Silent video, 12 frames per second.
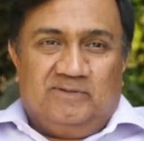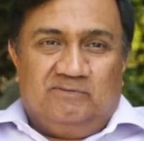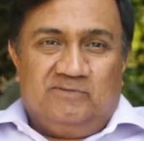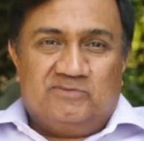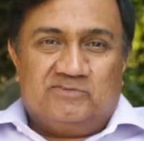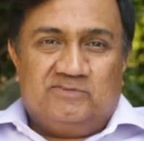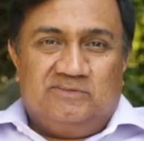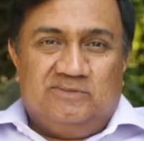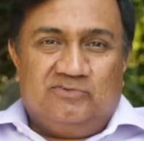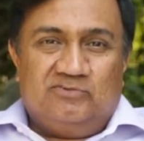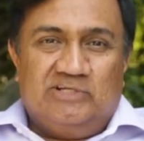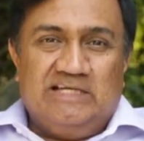Because
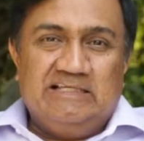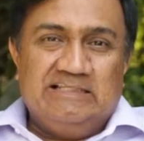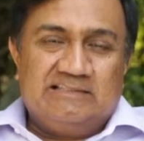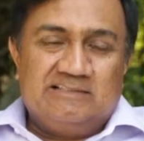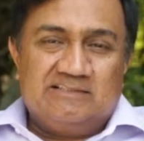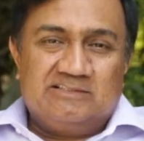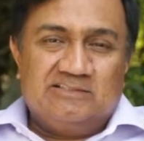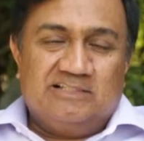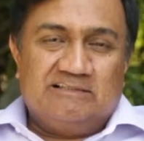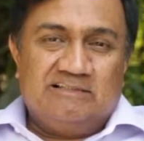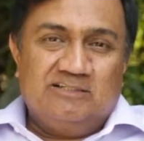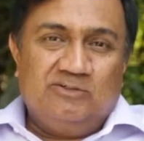really there is
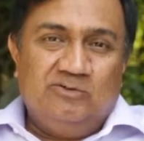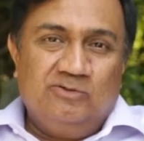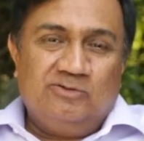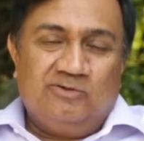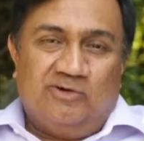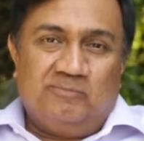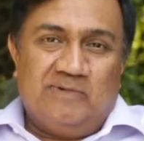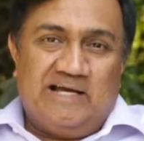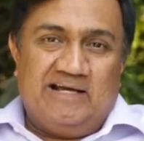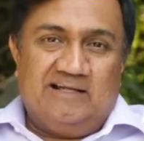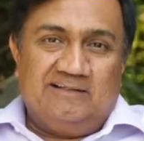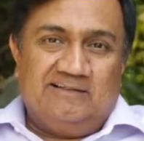nothing good or
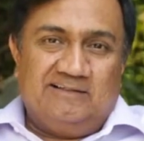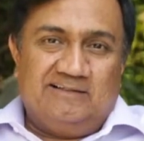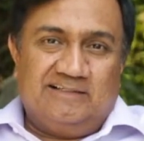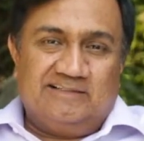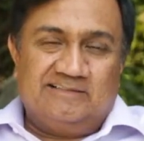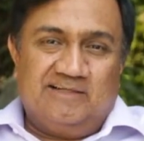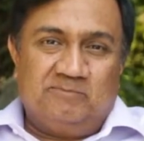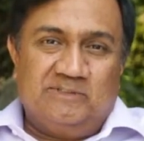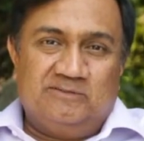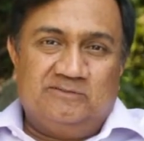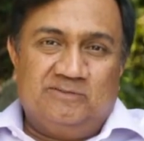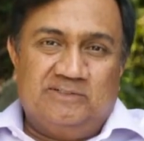bad that is
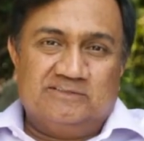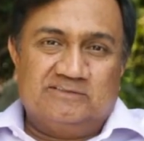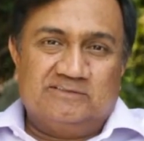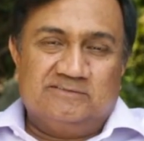happening to us.